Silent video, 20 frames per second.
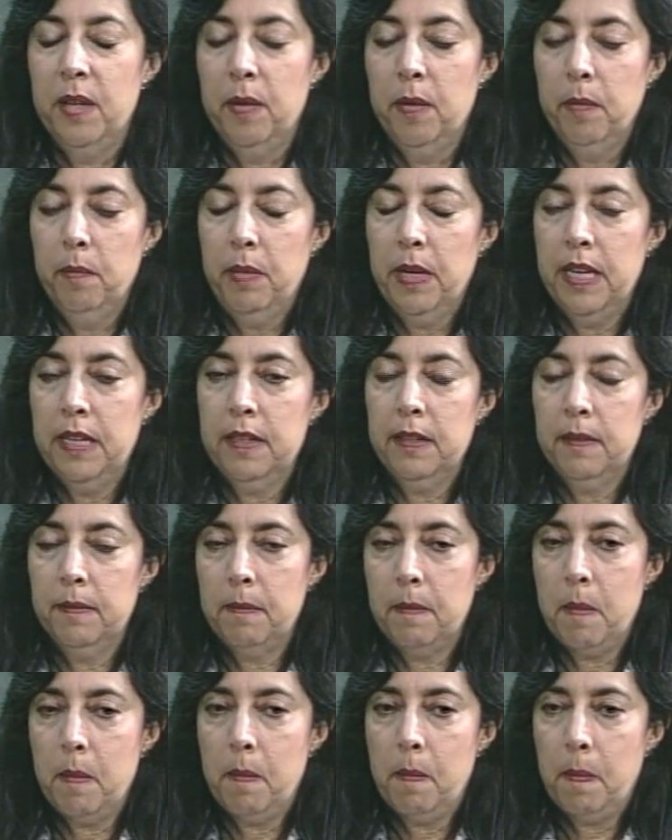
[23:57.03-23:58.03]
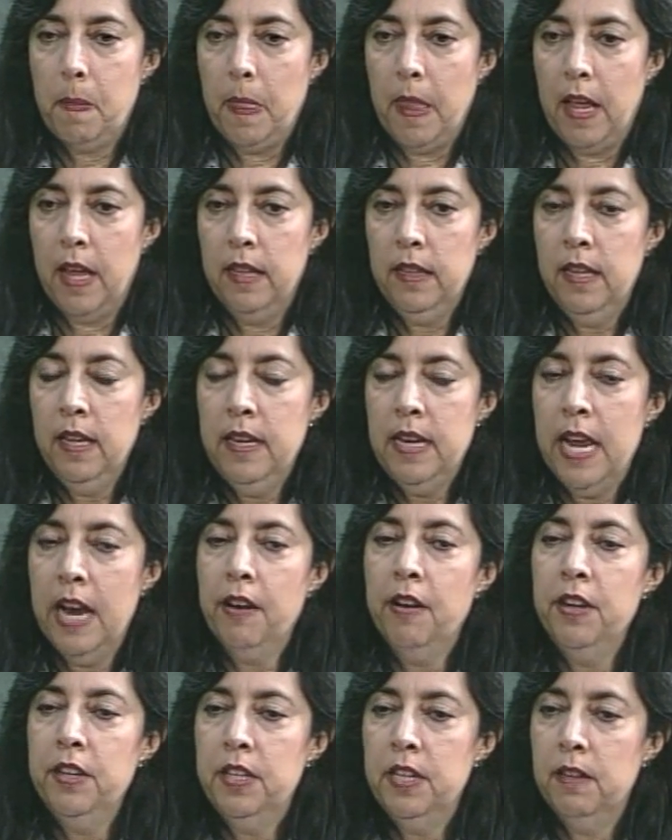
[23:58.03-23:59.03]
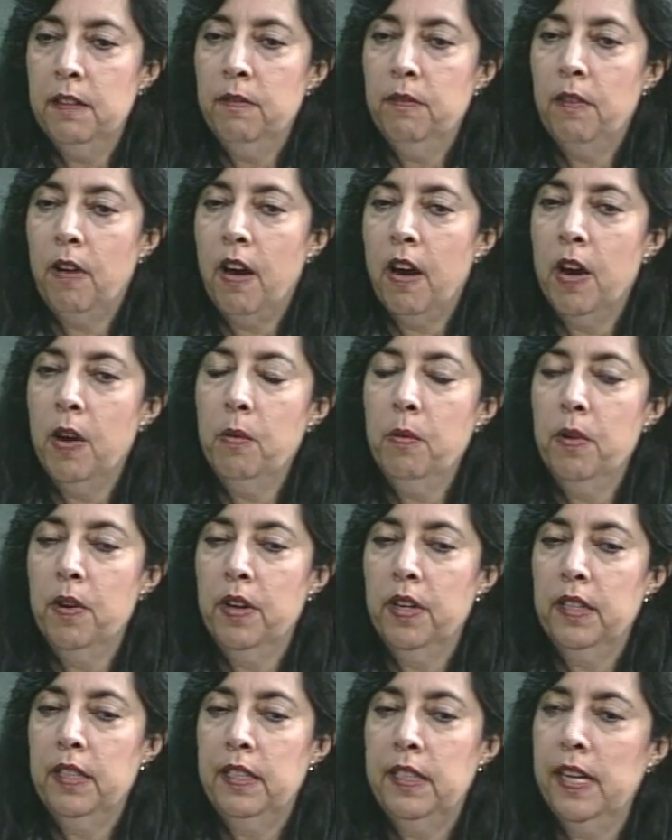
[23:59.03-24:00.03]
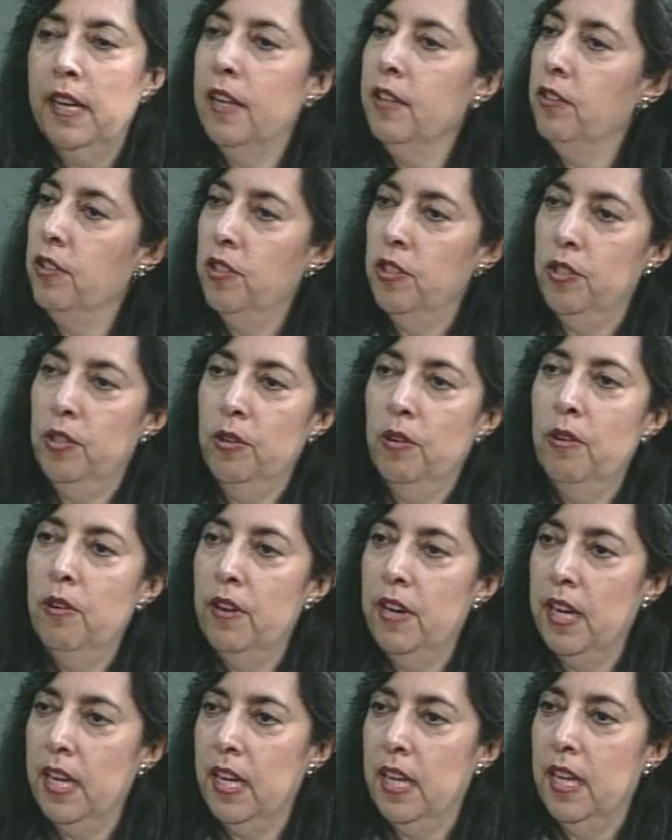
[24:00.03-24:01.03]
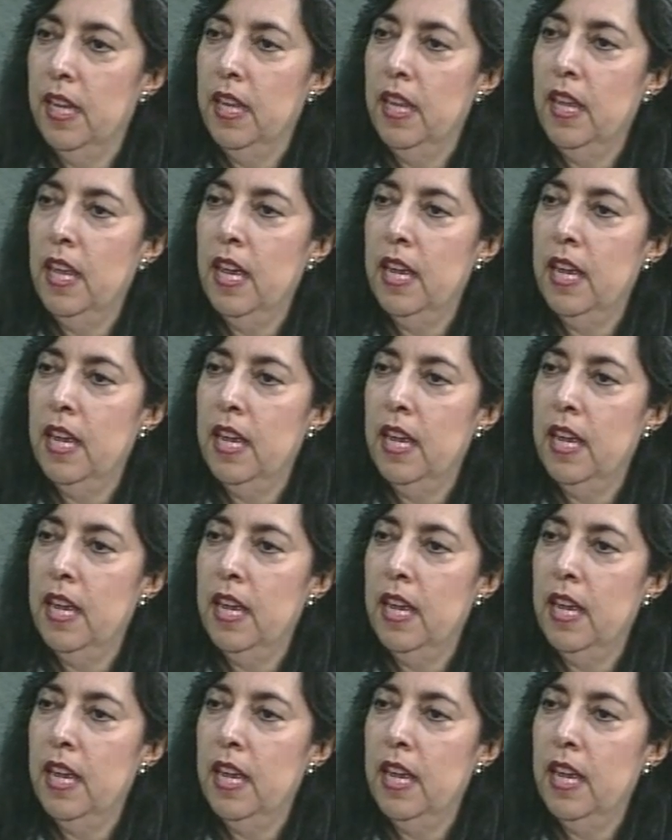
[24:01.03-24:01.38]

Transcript: But the narrative artwork tells a story, and